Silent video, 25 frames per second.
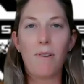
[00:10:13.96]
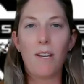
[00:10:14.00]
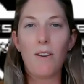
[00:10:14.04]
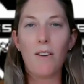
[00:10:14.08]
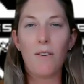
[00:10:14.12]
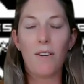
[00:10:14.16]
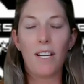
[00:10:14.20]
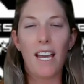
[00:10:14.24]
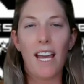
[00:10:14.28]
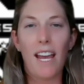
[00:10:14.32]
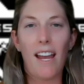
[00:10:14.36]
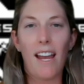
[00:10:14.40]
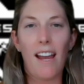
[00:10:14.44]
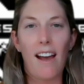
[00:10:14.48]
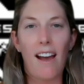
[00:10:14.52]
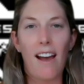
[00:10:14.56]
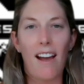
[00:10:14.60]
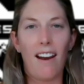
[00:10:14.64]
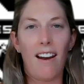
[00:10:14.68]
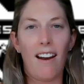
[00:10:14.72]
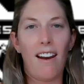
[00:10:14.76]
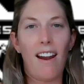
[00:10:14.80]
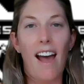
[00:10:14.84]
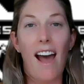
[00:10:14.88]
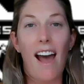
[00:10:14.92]
You
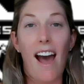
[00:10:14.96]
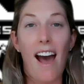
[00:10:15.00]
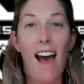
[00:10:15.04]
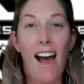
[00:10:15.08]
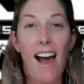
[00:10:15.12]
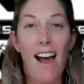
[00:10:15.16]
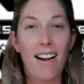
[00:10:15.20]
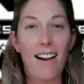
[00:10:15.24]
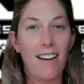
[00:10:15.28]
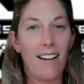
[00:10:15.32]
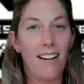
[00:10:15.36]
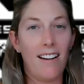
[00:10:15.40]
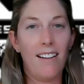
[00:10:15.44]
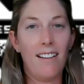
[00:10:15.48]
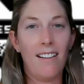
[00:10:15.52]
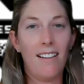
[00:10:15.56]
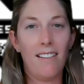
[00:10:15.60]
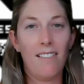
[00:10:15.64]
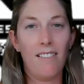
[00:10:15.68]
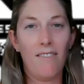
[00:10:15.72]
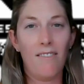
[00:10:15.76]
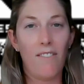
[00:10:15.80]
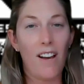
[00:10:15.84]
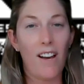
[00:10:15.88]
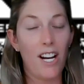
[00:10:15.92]
can add
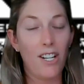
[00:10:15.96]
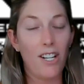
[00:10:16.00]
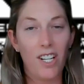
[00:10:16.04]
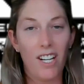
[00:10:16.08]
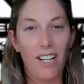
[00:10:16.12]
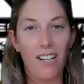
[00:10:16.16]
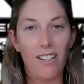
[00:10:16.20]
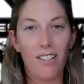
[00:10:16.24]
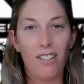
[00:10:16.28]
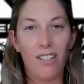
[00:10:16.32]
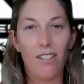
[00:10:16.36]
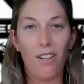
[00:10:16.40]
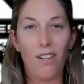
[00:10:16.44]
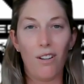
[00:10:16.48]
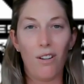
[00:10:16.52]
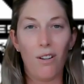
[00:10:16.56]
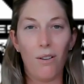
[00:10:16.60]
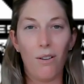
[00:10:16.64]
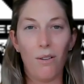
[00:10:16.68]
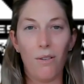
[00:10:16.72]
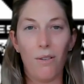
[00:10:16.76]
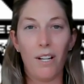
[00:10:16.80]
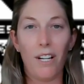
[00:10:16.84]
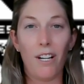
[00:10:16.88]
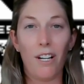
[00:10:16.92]
veggies
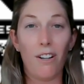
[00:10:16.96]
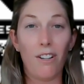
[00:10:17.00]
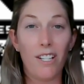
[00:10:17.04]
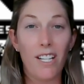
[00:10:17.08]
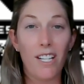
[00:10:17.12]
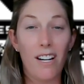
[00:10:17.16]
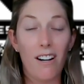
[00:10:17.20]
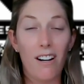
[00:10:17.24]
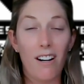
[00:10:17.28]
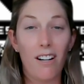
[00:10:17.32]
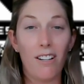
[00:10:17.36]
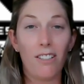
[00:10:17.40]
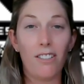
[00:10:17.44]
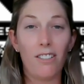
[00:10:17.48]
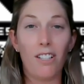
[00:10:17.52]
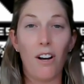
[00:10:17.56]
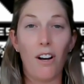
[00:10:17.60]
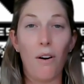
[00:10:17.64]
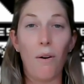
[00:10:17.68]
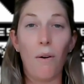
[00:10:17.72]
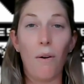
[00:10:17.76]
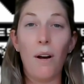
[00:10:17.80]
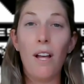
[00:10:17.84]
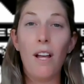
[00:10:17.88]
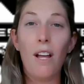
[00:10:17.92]
to your dinner.
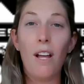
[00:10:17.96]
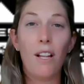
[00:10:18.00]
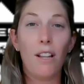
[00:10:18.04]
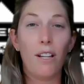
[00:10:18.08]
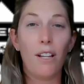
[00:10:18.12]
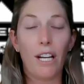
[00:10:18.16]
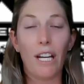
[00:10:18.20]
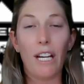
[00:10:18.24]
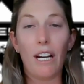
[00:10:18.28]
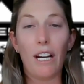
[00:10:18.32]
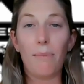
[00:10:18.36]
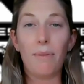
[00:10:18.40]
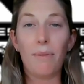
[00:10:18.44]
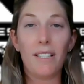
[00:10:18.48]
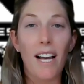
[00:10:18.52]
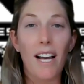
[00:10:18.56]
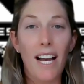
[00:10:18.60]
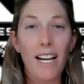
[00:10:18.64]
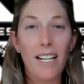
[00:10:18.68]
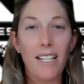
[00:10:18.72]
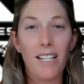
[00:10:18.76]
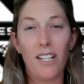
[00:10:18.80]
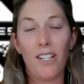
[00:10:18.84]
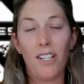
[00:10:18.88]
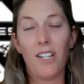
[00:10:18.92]
So looking up
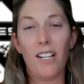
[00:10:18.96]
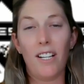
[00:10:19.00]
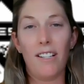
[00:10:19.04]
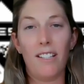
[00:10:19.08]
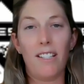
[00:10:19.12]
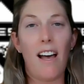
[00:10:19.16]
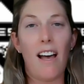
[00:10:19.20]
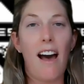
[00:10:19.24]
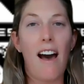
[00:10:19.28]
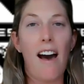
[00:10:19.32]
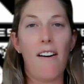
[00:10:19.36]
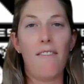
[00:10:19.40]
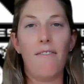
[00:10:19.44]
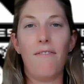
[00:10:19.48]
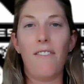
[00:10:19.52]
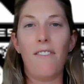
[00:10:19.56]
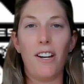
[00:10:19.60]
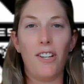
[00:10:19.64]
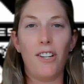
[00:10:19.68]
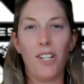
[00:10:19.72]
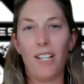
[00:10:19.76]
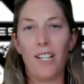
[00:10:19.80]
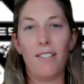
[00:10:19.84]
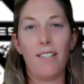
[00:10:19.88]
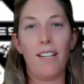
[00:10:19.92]
side dishes that have
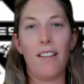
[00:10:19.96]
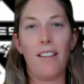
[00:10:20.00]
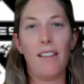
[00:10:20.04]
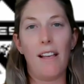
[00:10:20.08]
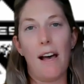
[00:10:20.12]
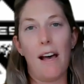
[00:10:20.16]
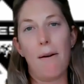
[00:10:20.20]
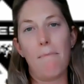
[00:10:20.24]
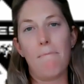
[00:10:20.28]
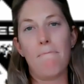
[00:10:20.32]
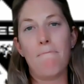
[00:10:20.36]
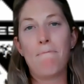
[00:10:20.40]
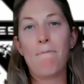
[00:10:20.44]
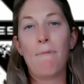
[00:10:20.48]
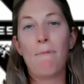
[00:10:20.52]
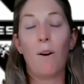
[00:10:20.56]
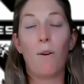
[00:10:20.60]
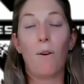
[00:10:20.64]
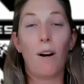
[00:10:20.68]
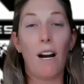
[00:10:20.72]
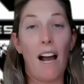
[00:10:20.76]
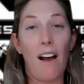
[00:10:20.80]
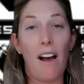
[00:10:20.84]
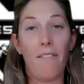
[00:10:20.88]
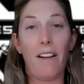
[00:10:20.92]
veggies in them,
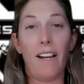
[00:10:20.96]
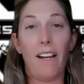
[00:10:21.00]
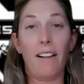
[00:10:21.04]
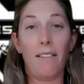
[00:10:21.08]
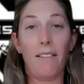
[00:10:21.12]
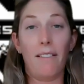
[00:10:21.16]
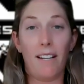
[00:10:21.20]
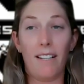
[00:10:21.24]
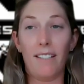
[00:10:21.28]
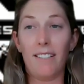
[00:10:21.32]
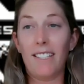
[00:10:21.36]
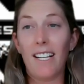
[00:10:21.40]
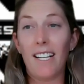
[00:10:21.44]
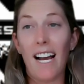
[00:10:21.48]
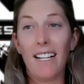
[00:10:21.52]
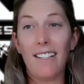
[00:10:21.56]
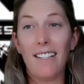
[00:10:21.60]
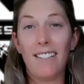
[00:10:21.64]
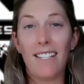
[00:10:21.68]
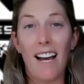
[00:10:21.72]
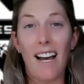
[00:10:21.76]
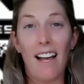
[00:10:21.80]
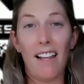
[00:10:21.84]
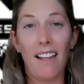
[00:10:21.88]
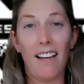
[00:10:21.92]
or having a side
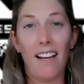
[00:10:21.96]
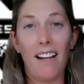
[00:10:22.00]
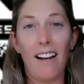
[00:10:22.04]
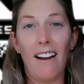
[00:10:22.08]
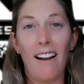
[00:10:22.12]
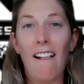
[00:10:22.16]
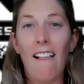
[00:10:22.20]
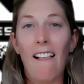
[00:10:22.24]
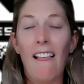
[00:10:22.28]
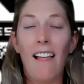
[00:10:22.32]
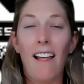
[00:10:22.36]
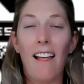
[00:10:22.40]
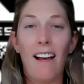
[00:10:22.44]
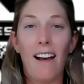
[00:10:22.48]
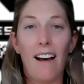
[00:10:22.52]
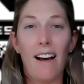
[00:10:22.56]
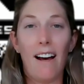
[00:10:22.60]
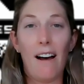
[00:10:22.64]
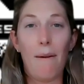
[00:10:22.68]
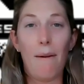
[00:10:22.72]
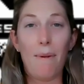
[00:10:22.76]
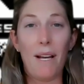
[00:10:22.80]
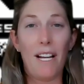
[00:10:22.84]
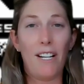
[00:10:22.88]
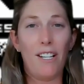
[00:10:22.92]
salad,
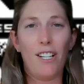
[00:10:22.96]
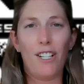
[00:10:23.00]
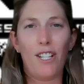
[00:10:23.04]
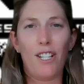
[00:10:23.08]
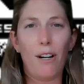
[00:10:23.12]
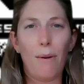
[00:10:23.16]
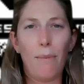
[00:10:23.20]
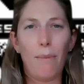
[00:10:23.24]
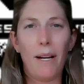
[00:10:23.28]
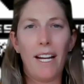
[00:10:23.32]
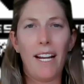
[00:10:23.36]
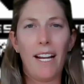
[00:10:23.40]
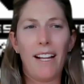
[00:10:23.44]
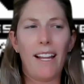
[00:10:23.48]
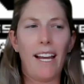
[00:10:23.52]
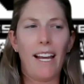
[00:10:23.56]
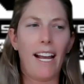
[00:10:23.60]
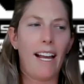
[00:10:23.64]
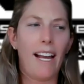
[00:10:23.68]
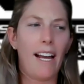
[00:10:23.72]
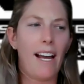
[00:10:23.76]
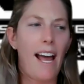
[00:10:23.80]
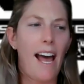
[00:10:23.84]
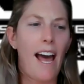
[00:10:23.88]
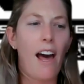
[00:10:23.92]
and determining
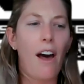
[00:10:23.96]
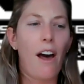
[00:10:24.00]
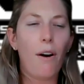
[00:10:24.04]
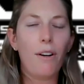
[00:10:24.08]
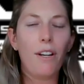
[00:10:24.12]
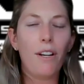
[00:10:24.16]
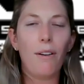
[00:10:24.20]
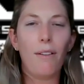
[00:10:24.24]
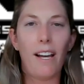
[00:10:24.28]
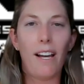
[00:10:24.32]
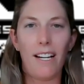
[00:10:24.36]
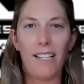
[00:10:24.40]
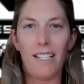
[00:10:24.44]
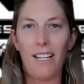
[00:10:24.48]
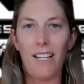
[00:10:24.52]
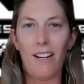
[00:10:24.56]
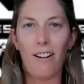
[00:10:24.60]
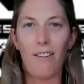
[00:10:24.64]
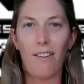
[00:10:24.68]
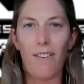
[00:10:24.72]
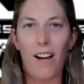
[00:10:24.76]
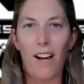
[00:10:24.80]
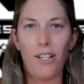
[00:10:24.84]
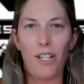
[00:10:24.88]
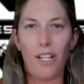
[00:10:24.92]
like, how do you like to eat
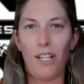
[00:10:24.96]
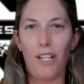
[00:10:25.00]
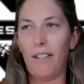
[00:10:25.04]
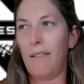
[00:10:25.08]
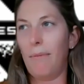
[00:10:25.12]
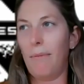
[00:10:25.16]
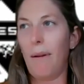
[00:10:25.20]
your veggies?